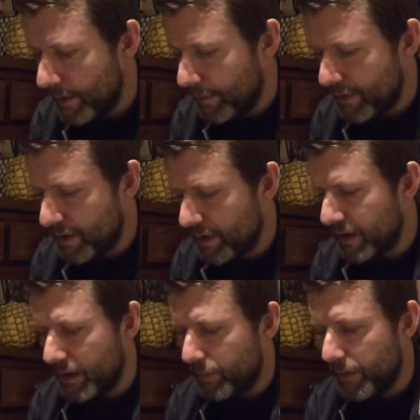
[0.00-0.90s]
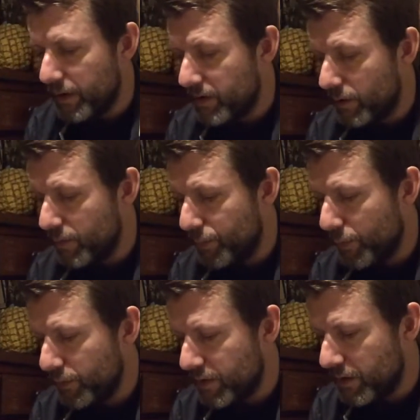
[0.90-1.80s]
But it turns out the person who
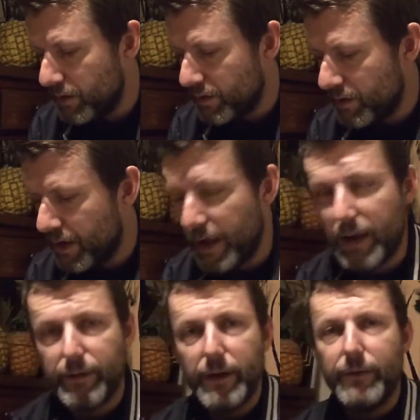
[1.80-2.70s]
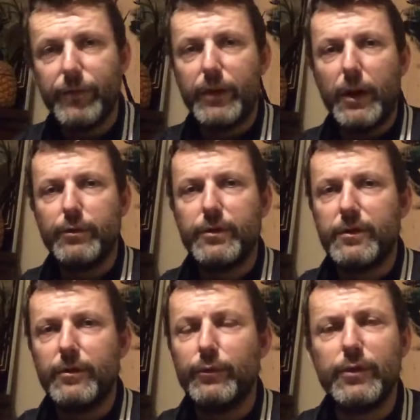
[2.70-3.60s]
bought it doesn't care for
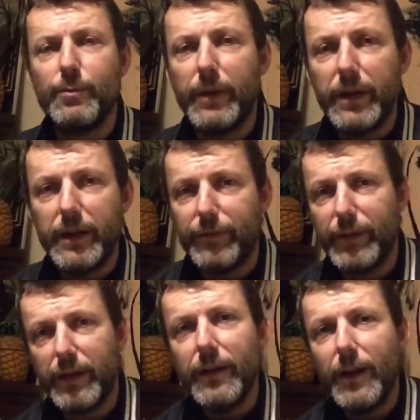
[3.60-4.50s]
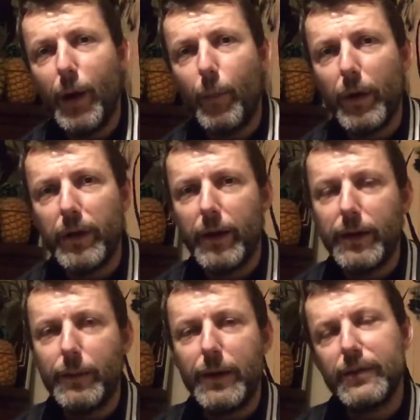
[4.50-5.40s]
ghosts or doesn't believe in it and whatnot
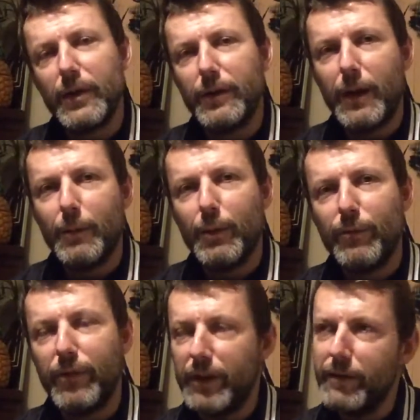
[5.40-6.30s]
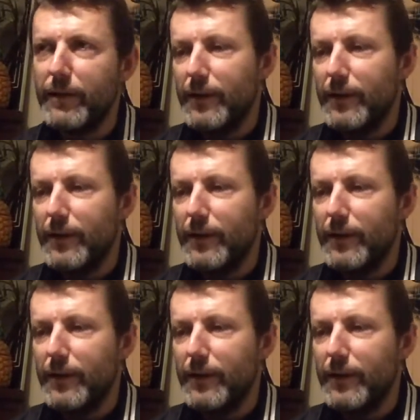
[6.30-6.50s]
anyway, so they'll move in.